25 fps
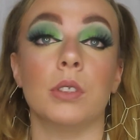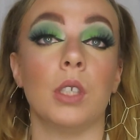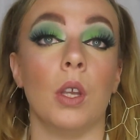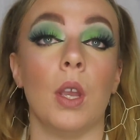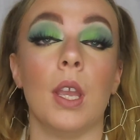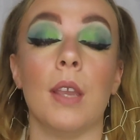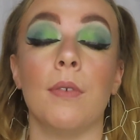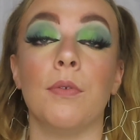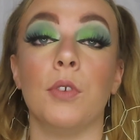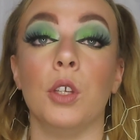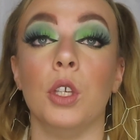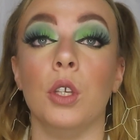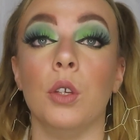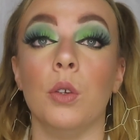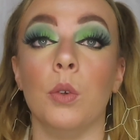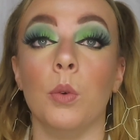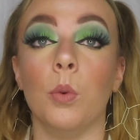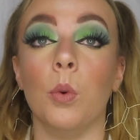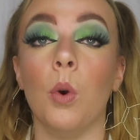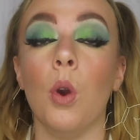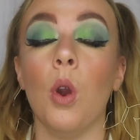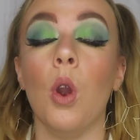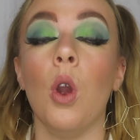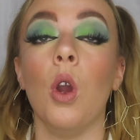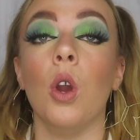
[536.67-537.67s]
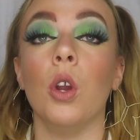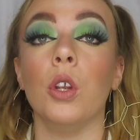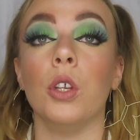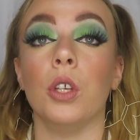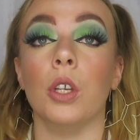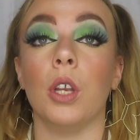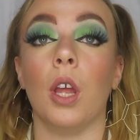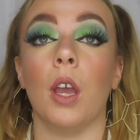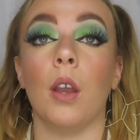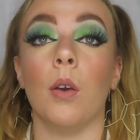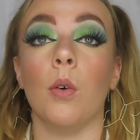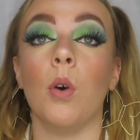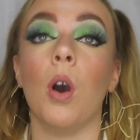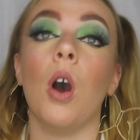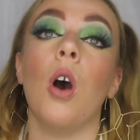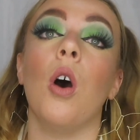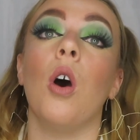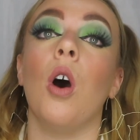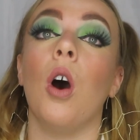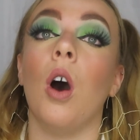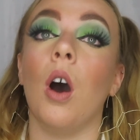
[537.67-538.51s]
So if you know,